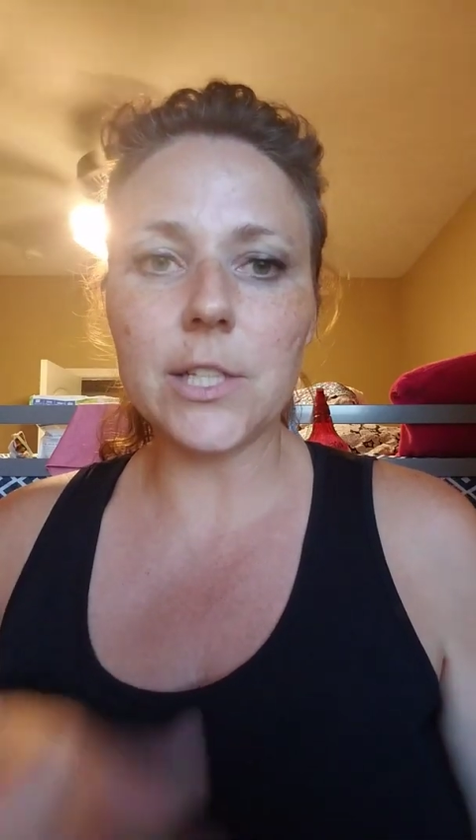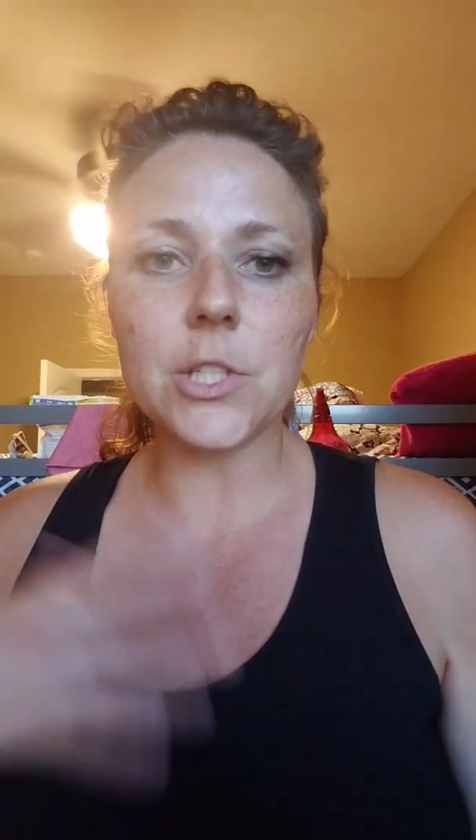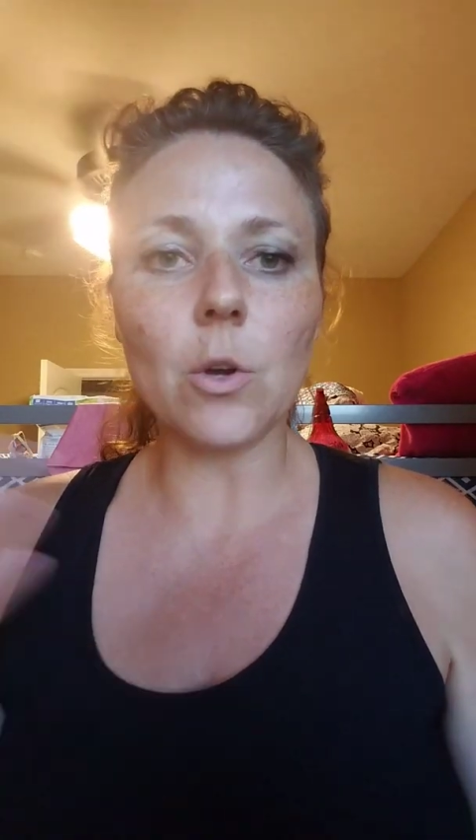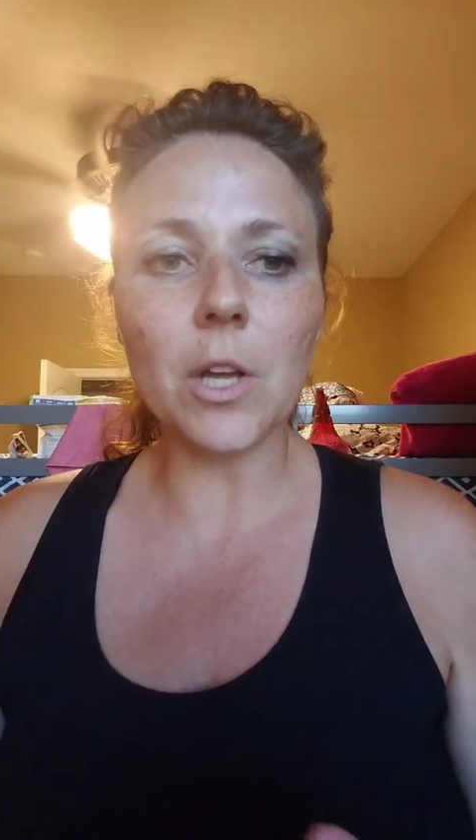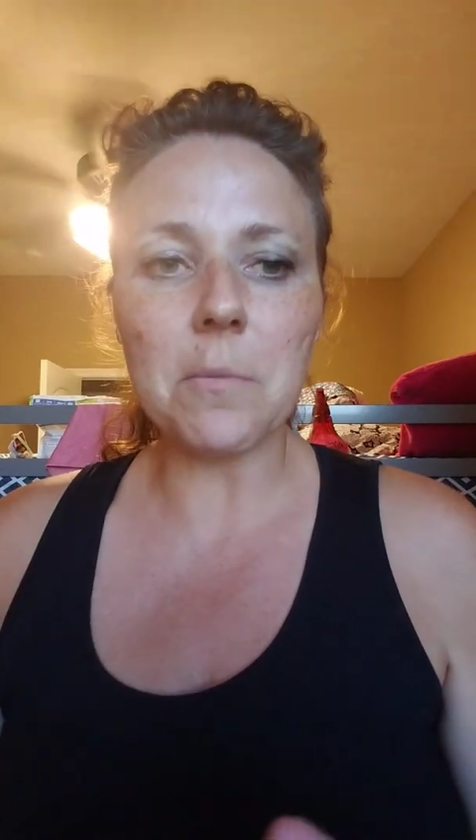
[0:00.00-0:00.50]

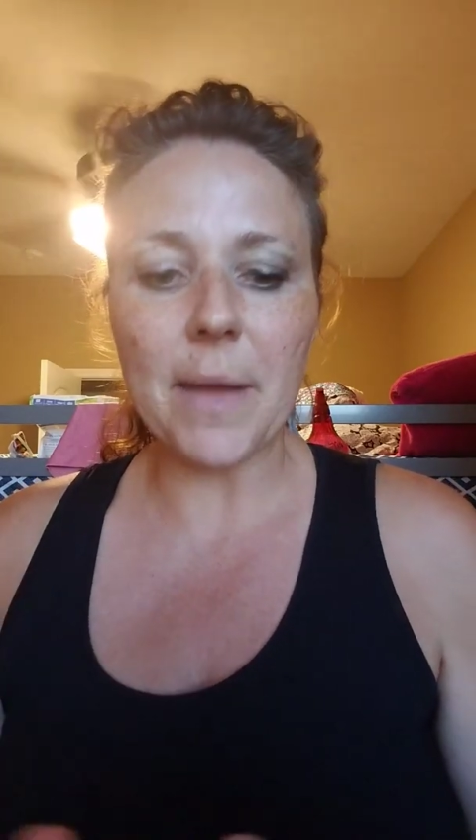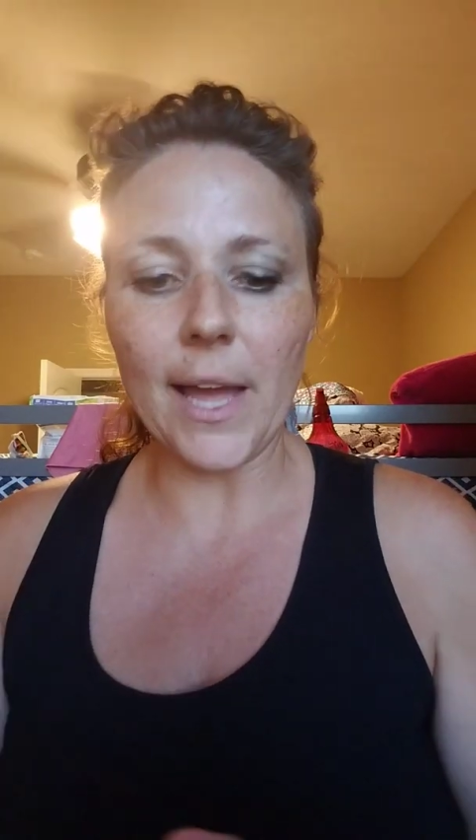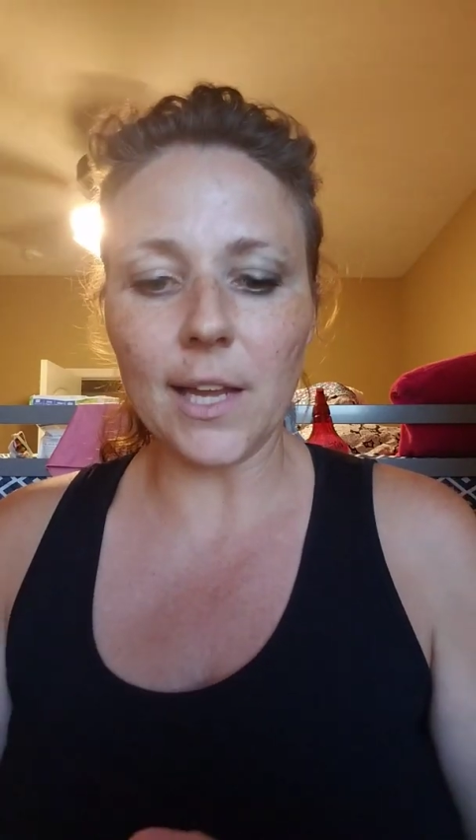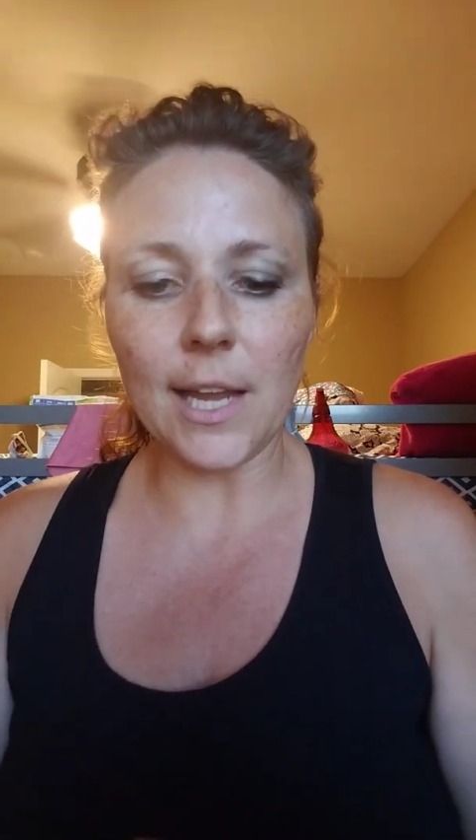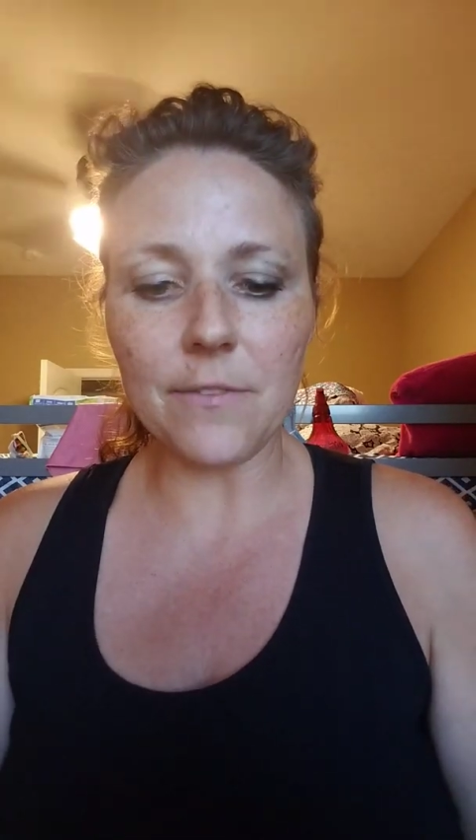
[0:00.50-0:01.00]
don't come
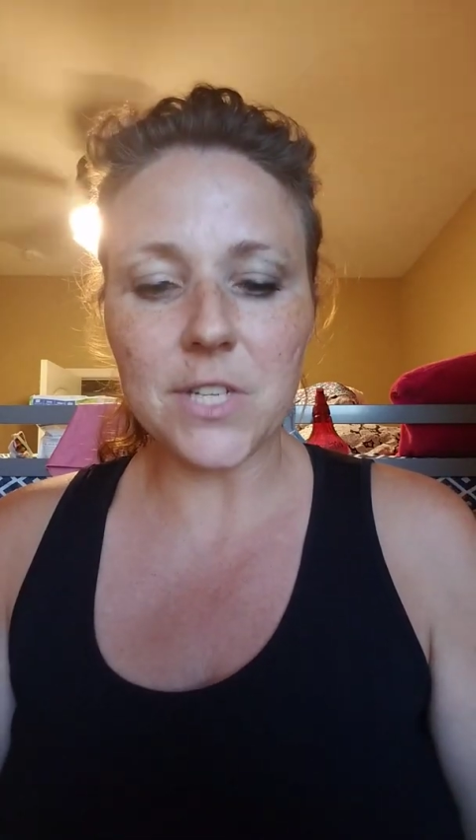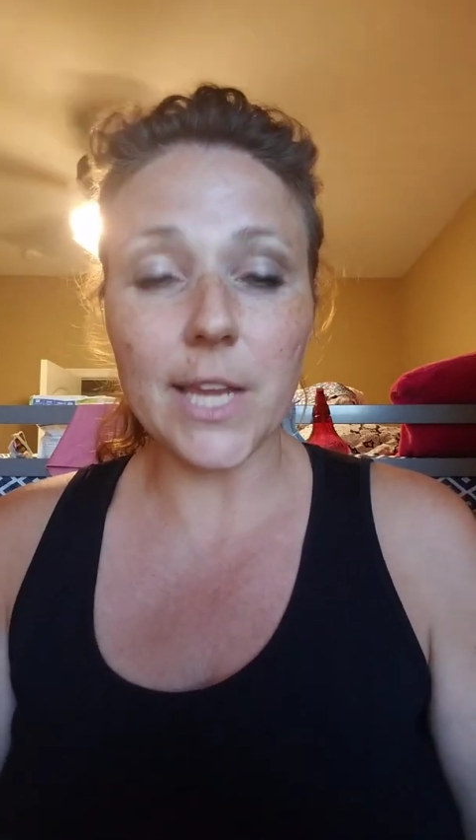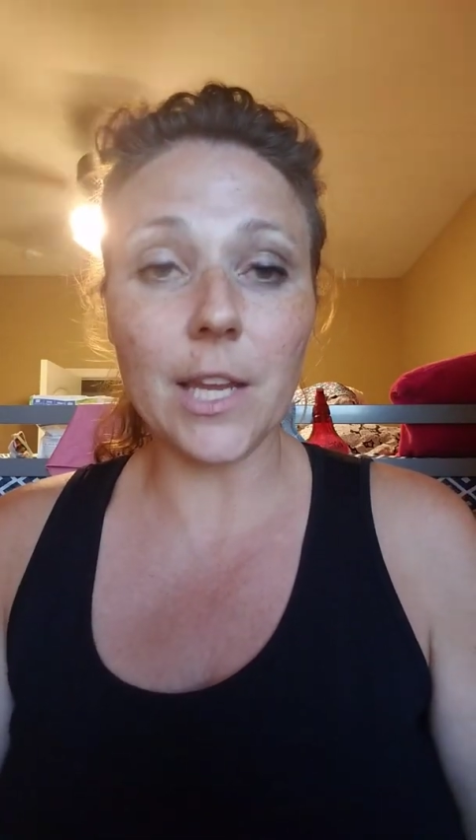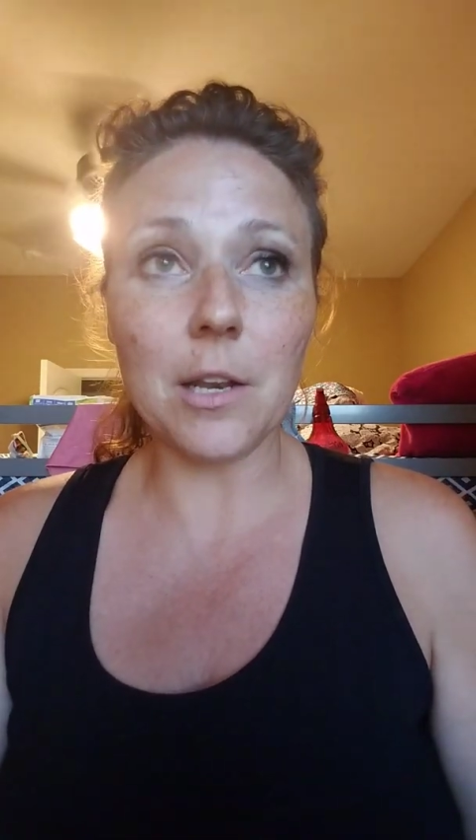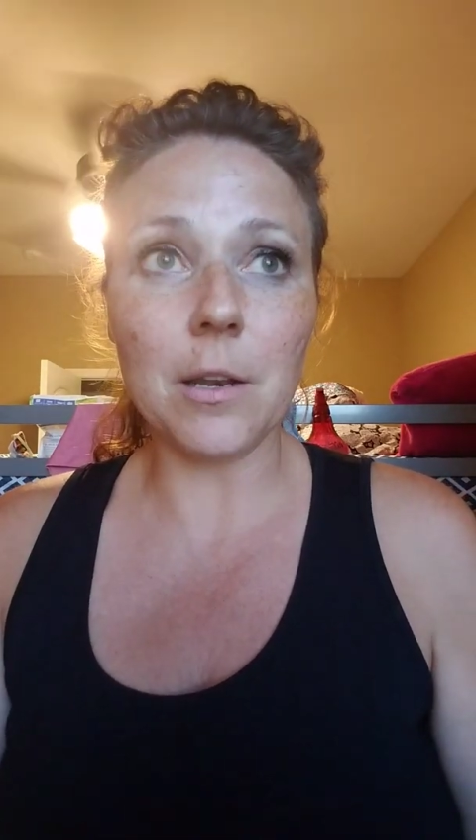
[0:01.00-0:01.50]
back. I've
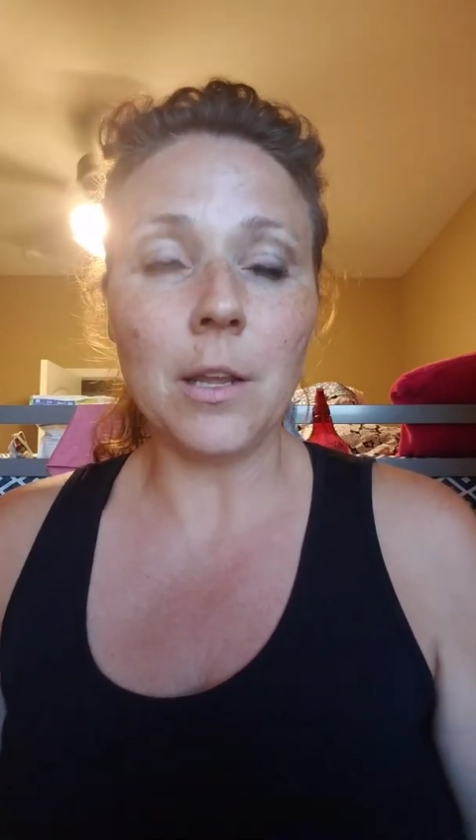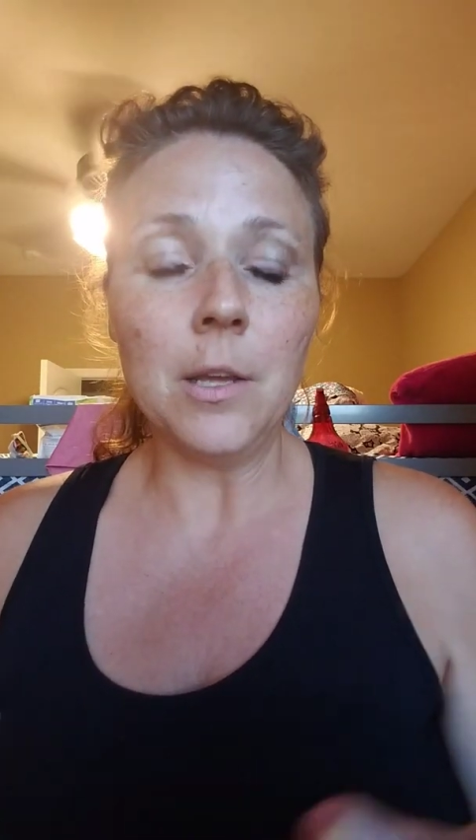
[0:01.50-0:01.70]
taken